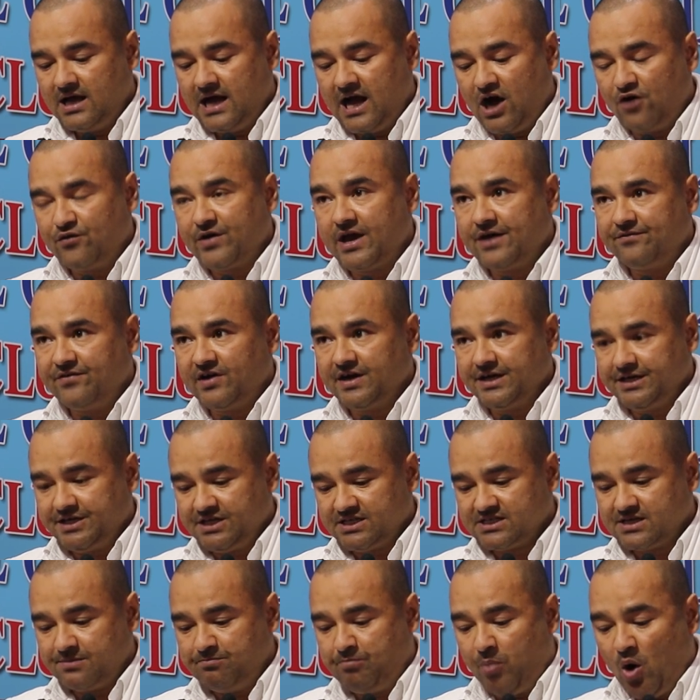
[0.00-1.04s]
However, it
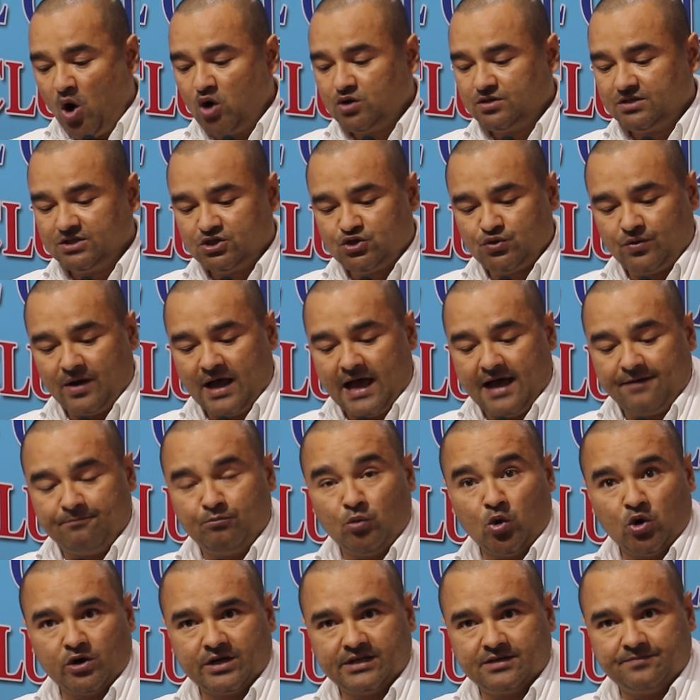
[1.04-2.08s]
is important to
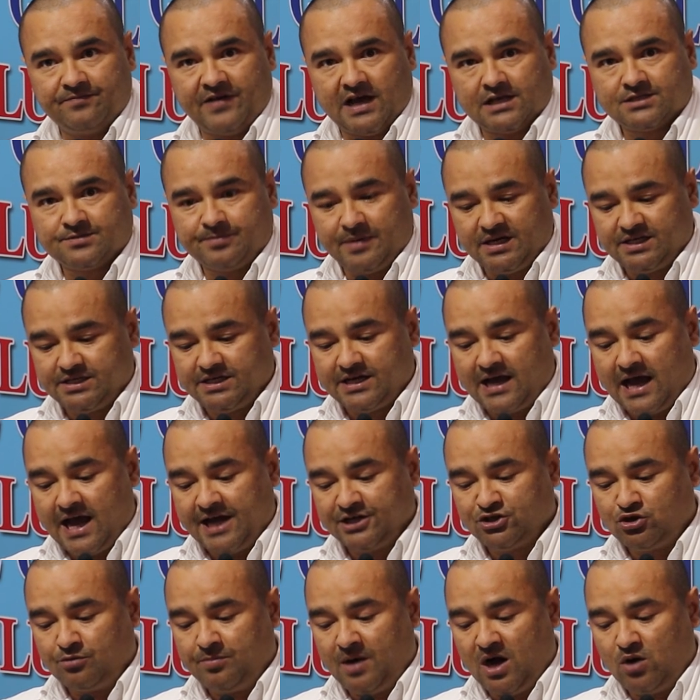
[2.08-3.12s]
have more investment in
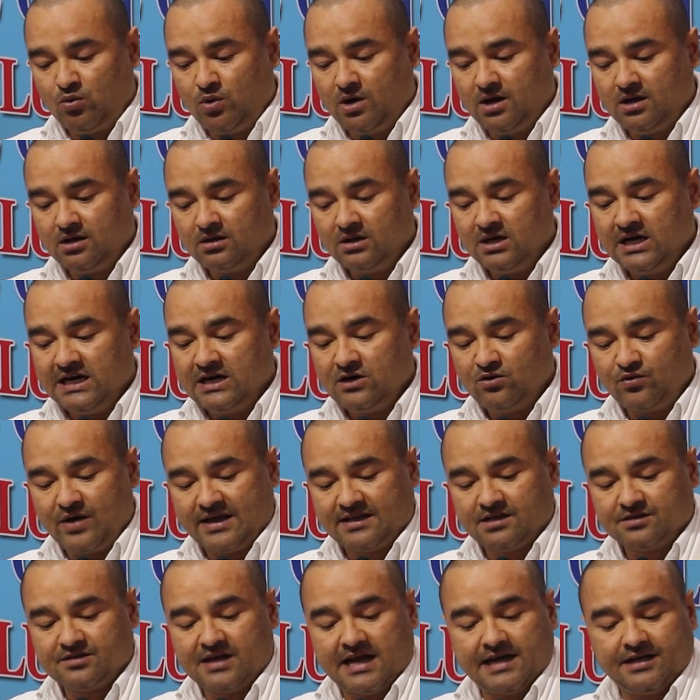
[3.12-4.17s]
hydropower
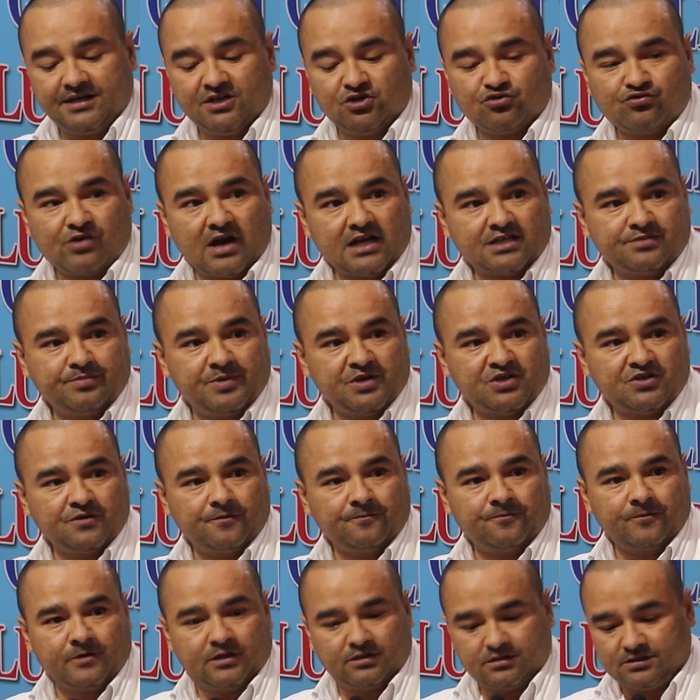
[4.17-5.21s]
rather than in
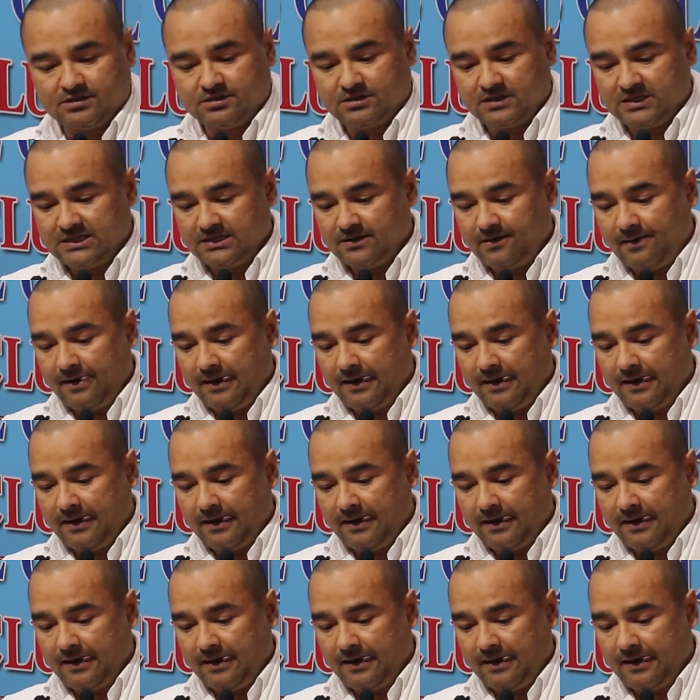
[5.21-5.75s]
transmission first.